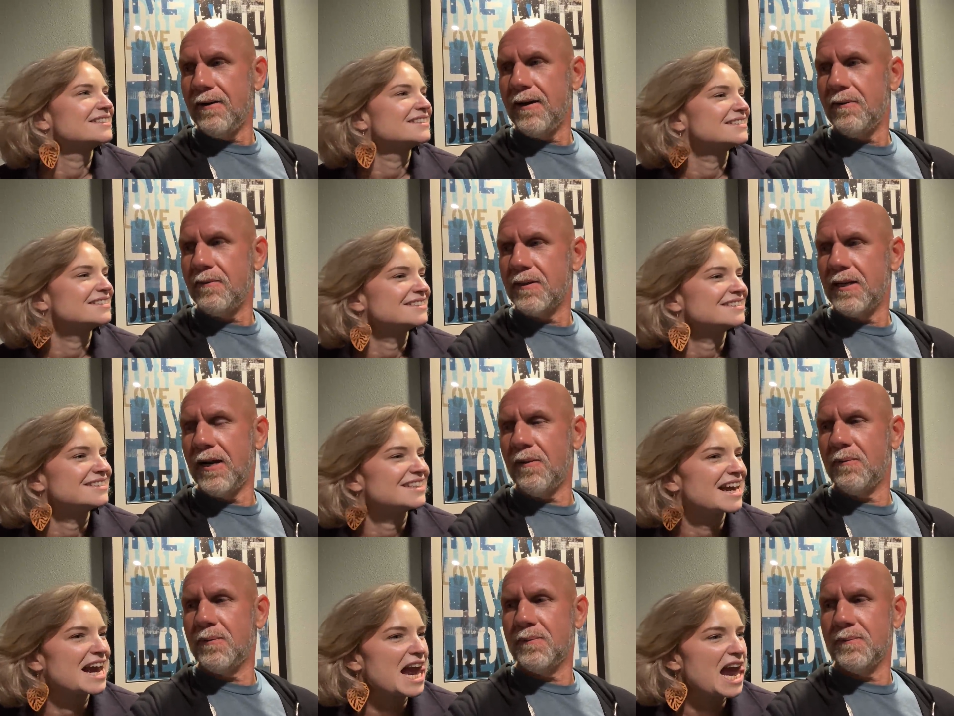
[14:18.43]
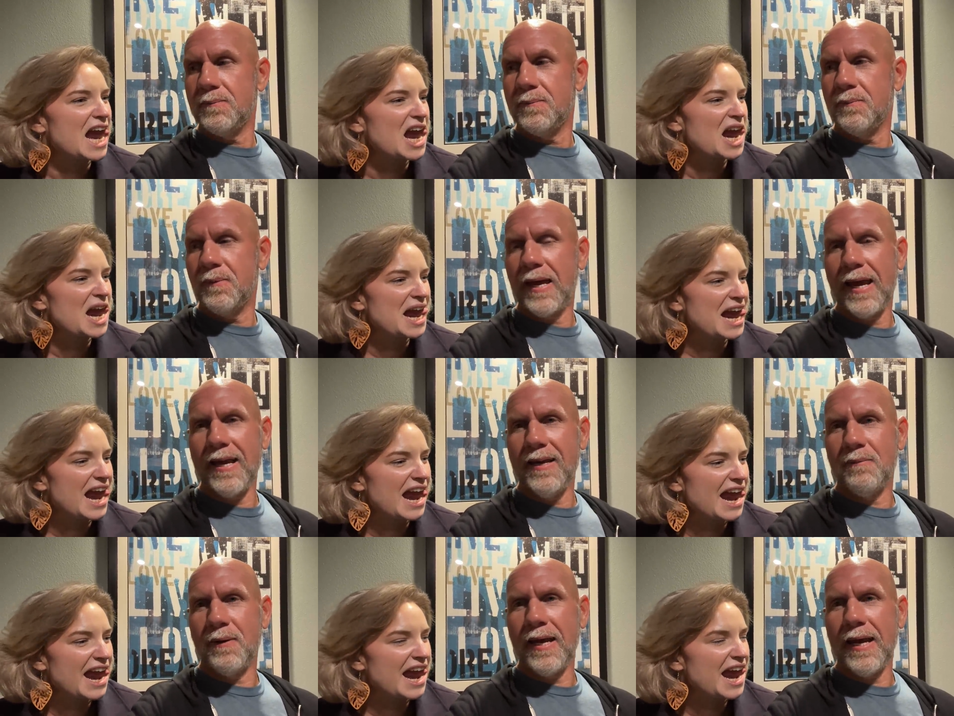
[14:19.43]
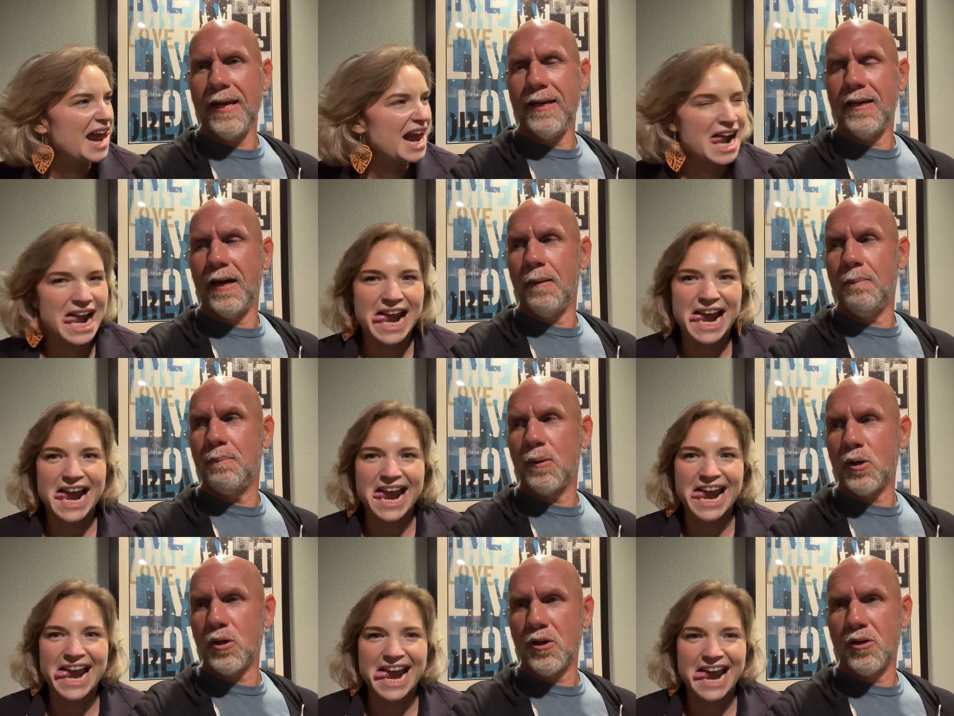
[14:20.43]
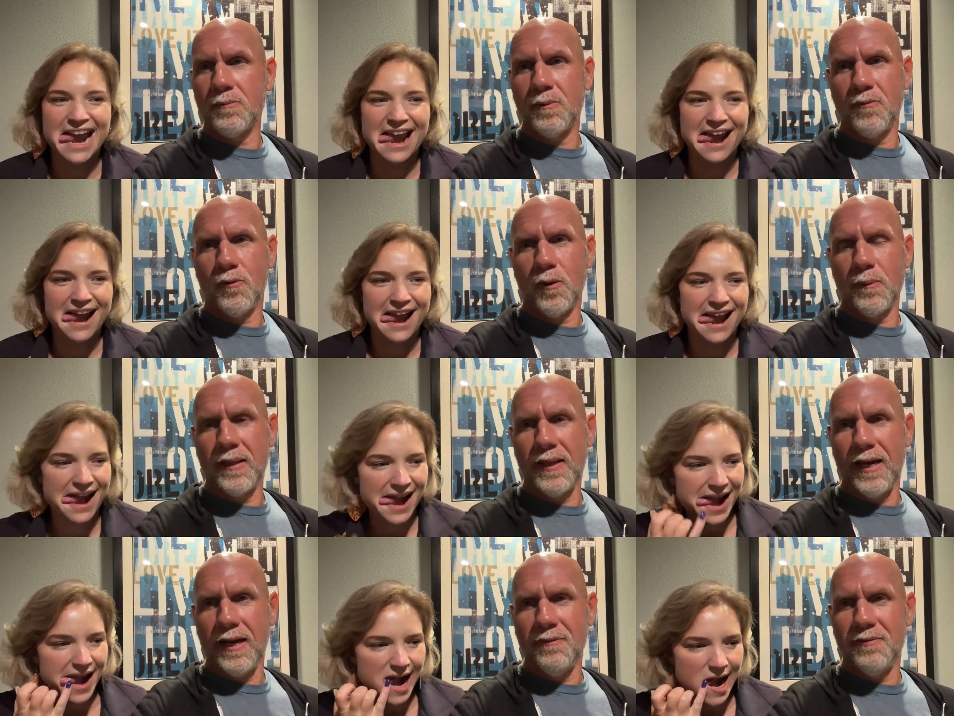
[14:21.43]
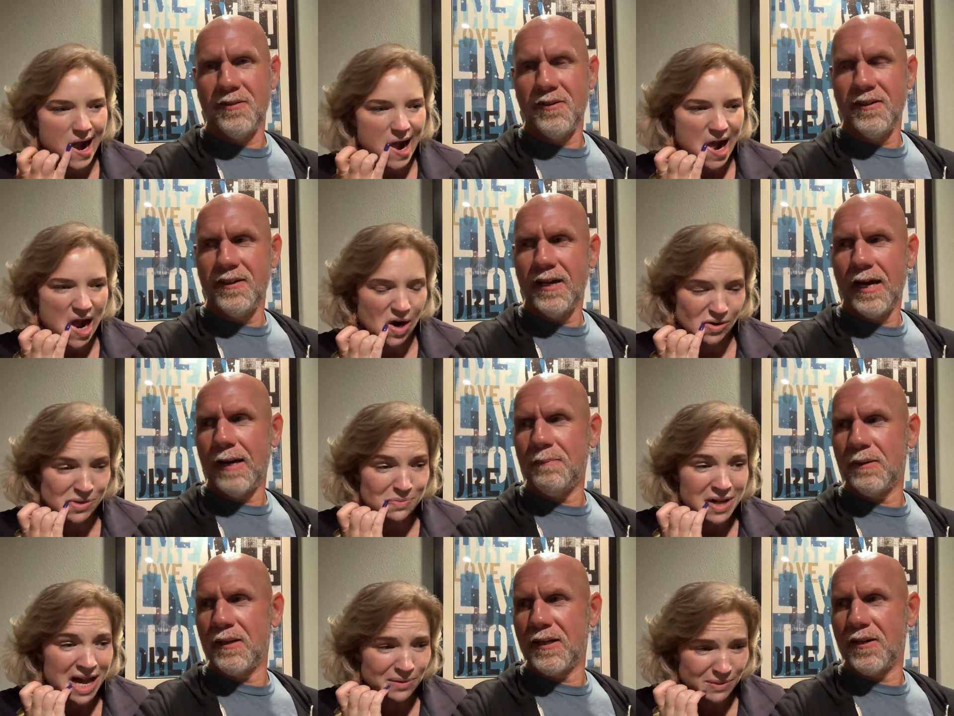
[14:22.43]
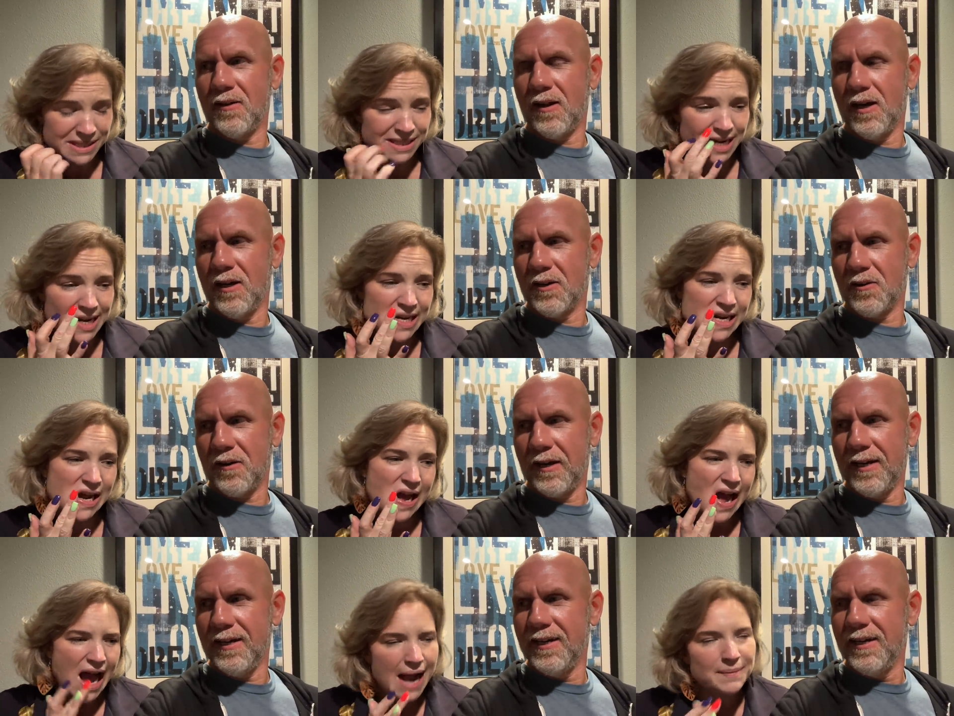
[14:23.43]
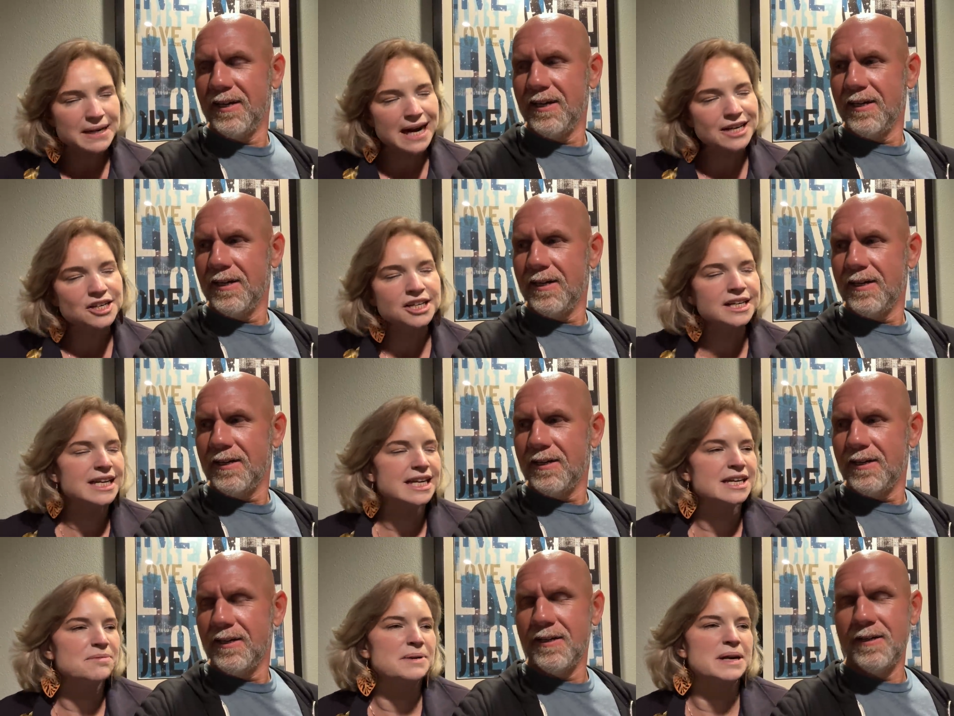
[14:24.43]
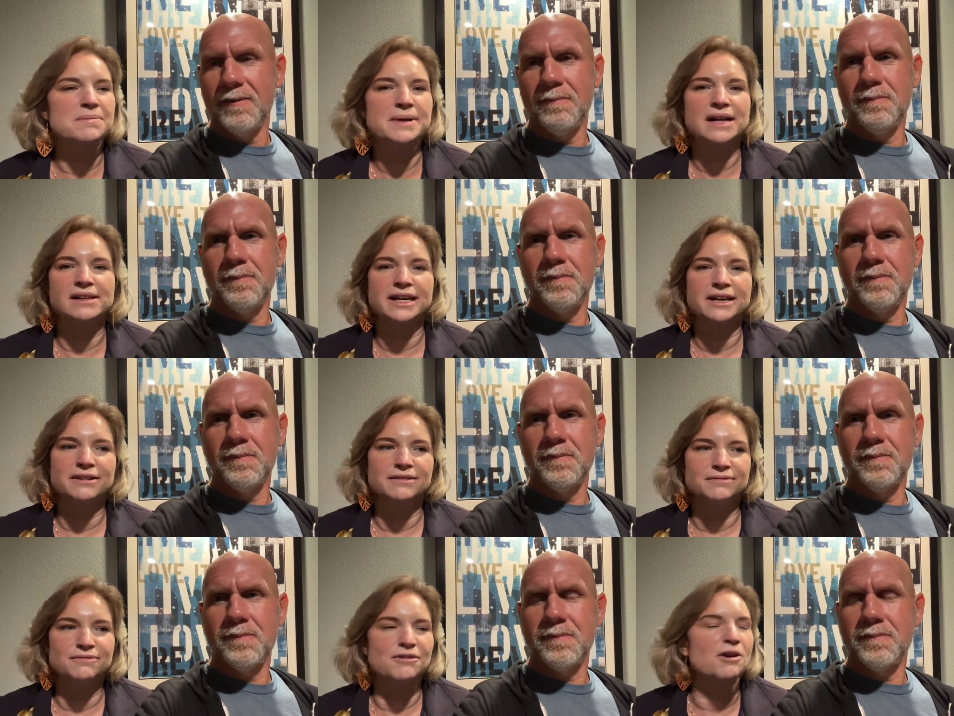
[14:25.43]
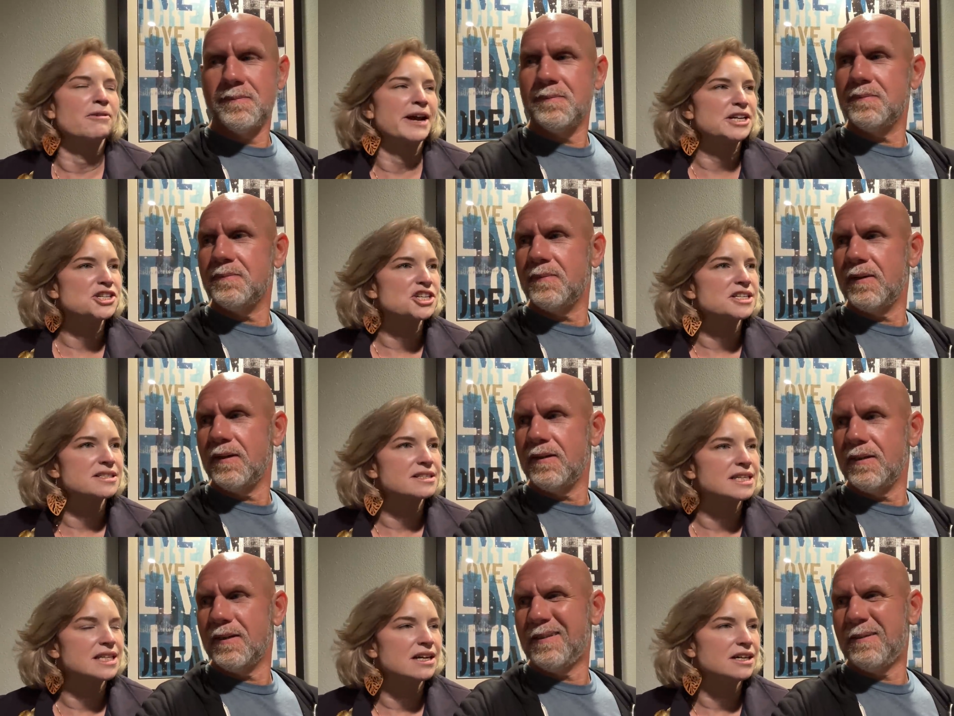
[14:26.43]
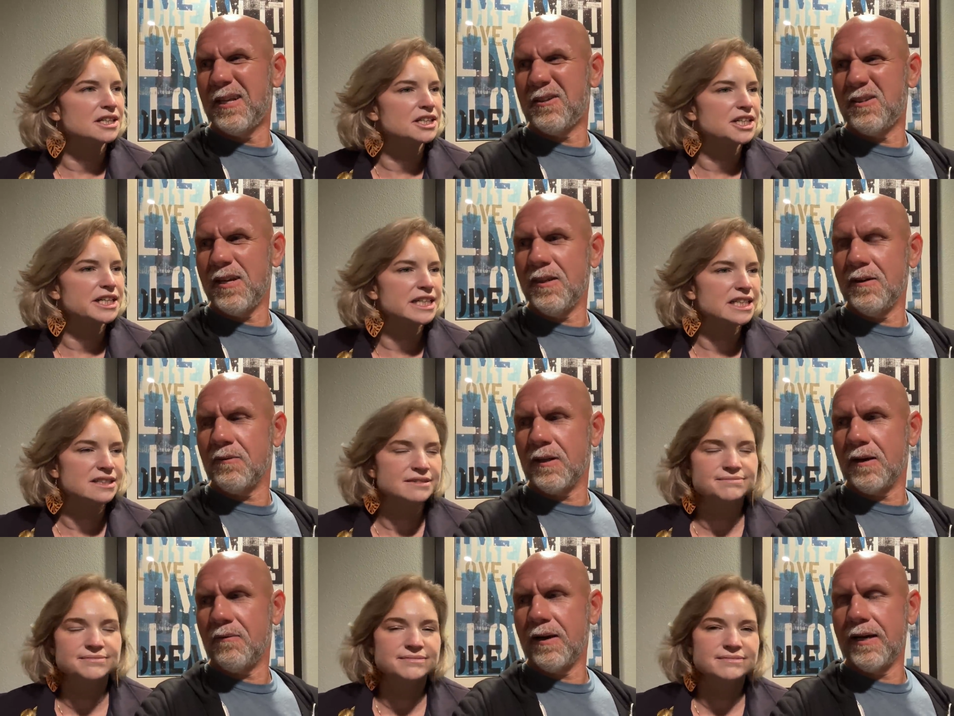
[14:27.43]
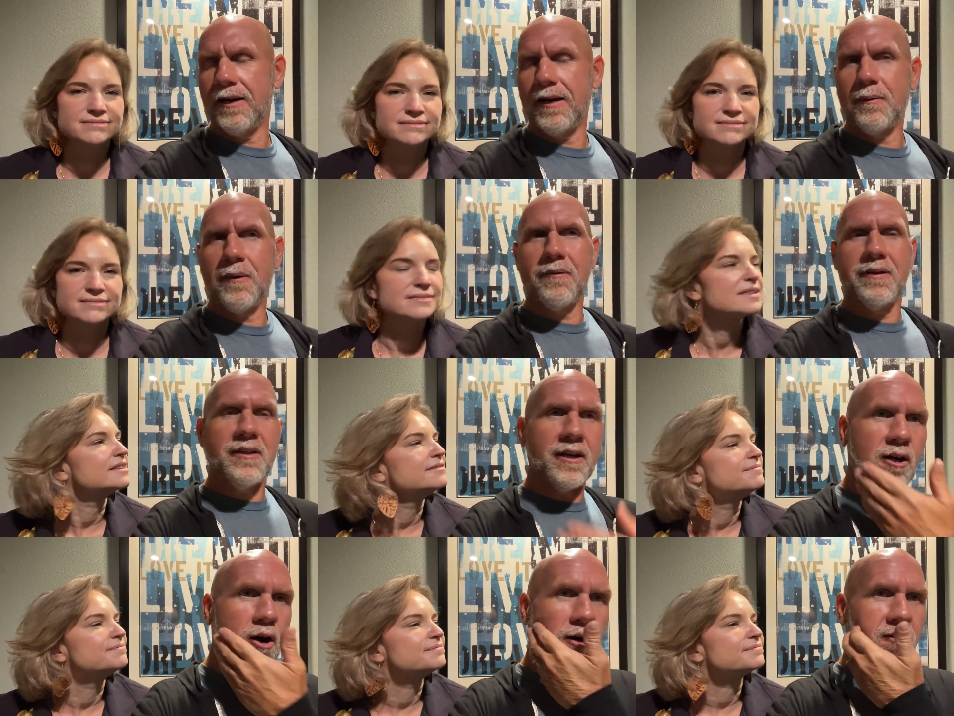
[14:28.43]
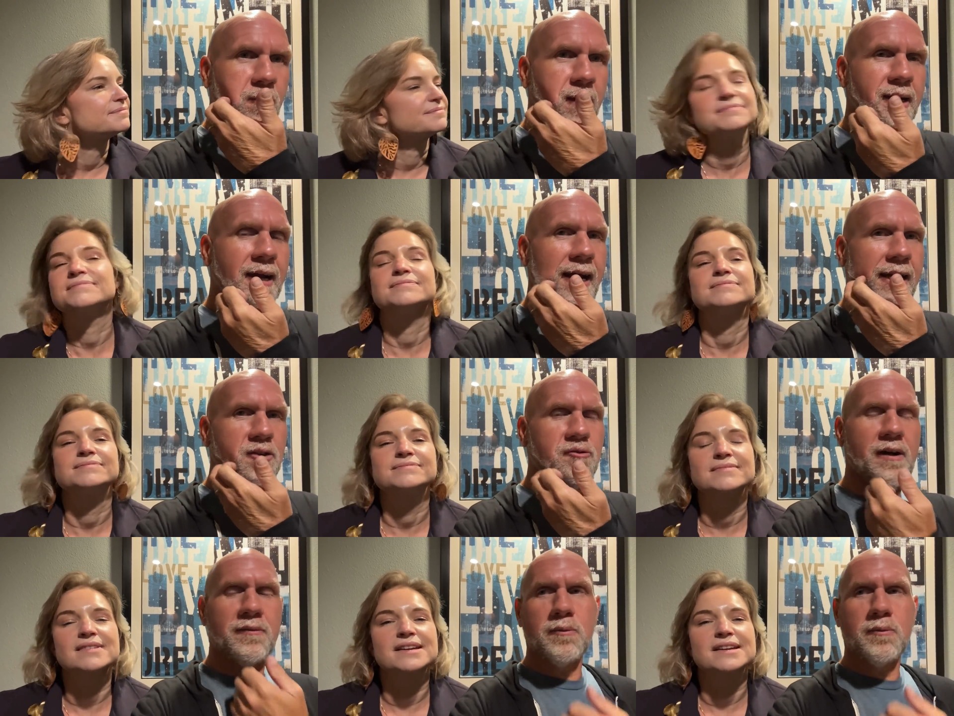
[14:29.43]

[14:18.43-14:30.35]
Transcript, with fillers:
Speaker 1: know. You know, we ate, we ate a burger before we left. Which I'm, I'm glad we did. Hungry.
Speaker 2: I mean, I could eat, but I'm not like voraciously hungry. There's
Speaker 1: nothing really around here. Now we rented a car so we can kind of drive